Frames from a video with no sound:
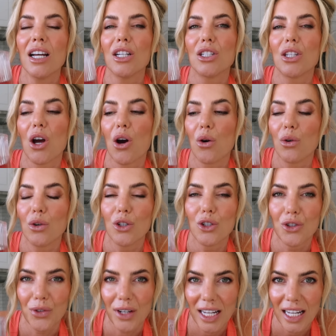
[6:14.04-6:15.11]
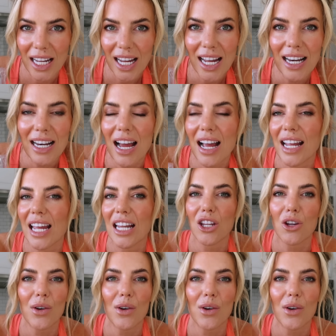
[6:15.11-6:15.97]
So drink it. Again,